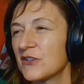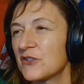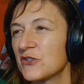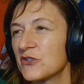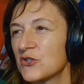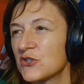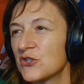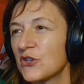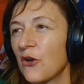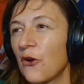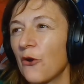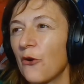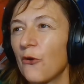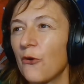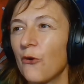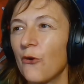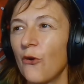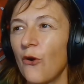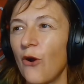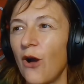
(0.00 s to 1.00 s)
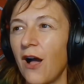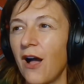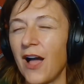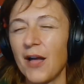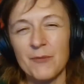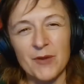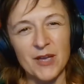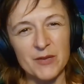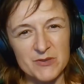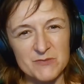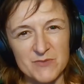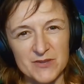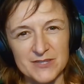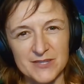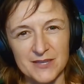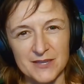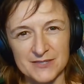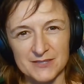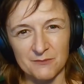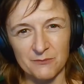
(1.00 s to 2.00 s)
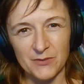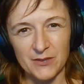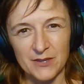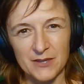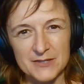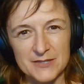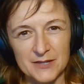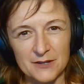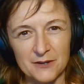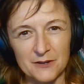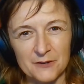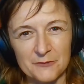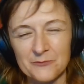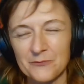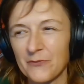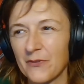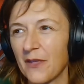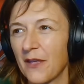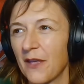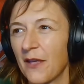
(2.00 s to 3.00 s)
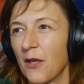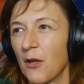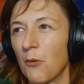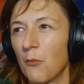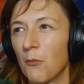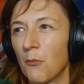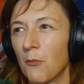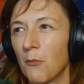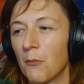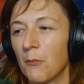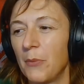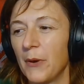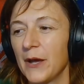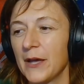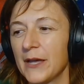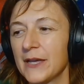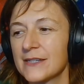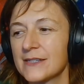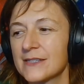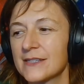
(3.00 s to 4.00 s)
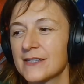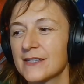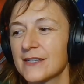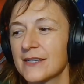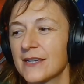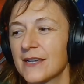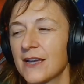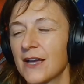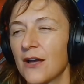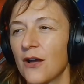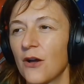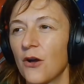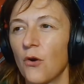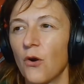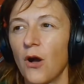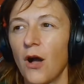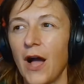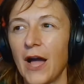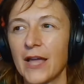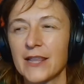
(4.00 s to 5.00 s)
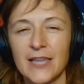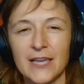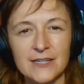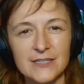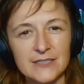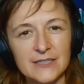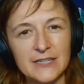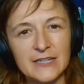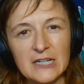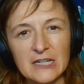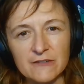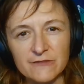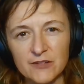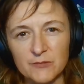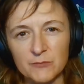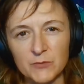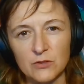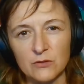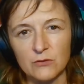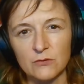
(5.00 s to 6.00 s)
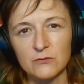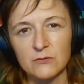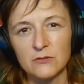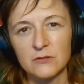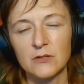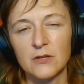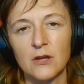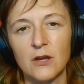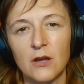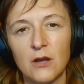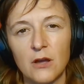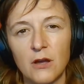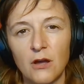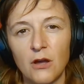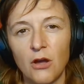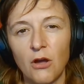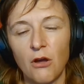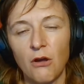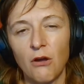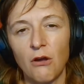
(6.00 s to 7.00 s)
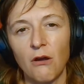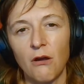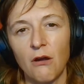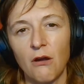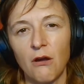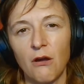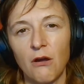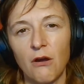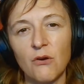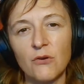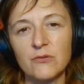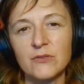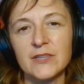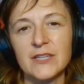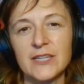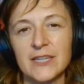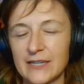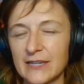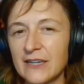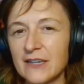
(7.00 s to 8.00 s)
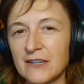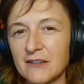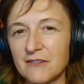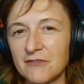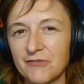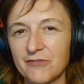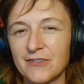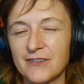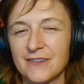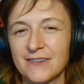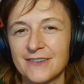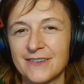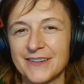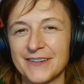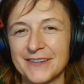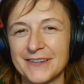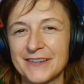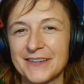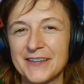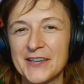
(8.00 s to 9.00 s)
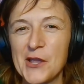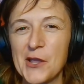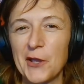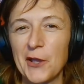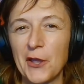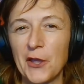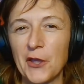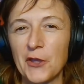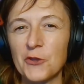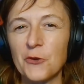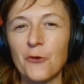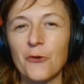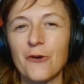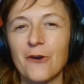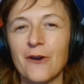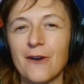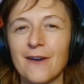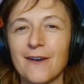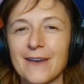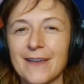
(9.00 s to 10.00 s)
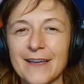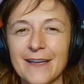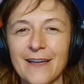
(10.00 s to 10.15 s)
So I might be missing some things here, but I'd like to hear from you only if your